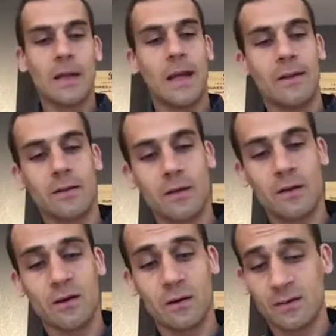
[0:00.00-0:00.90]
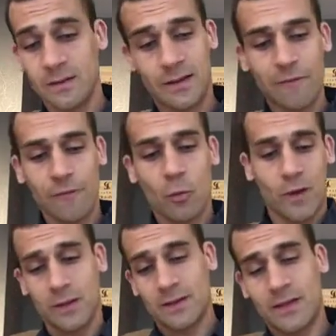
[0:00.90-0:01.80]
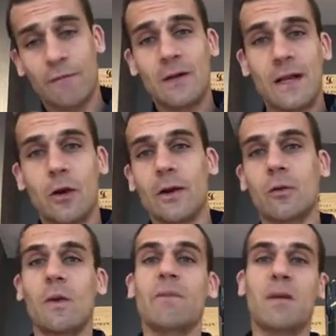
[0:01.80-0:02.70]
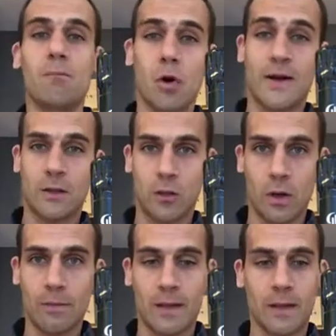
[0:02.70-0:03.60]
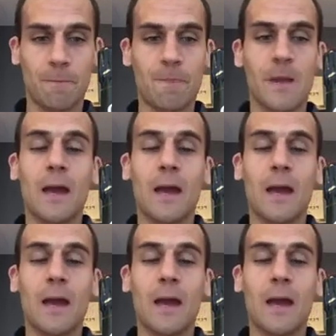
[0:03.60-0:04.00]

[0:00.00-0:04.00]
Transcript: And we're definitely going to something more gastronomic.